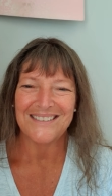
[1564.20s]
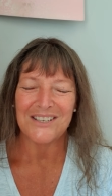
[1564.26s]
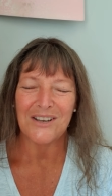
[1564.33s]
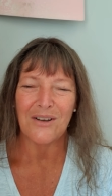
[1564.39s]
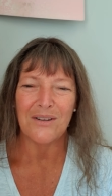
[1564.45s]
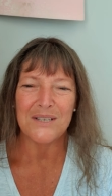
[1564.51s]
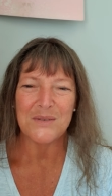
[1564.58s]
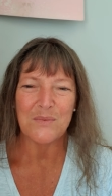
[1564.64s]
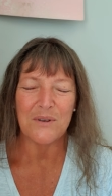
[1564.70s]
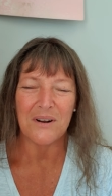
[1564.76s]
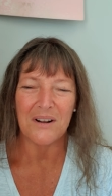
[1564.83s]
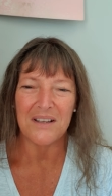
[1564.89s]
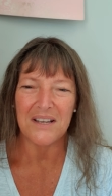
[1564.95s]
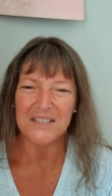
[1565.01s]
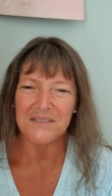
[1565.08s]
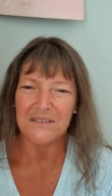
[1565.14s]
So, Holy Spirit,
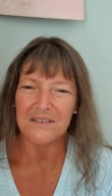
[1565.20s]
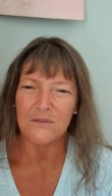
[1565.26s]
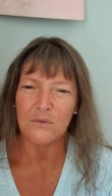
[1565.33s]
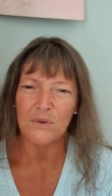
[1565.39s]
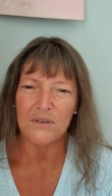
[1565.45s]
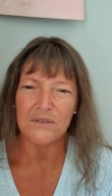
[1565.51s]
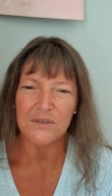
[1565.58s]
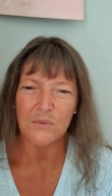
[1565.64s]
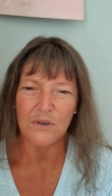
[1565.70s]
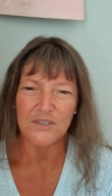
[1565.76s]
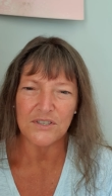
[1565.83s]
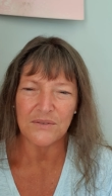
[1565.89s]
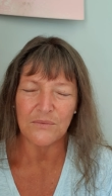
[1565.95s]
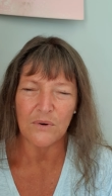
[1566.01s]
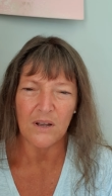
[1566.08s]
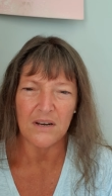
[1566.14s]
I ask for everyone who's
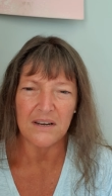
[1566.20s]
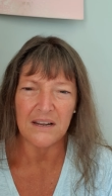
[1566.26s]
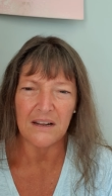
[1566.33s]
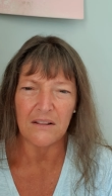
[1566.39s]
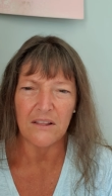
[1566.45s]
watching right now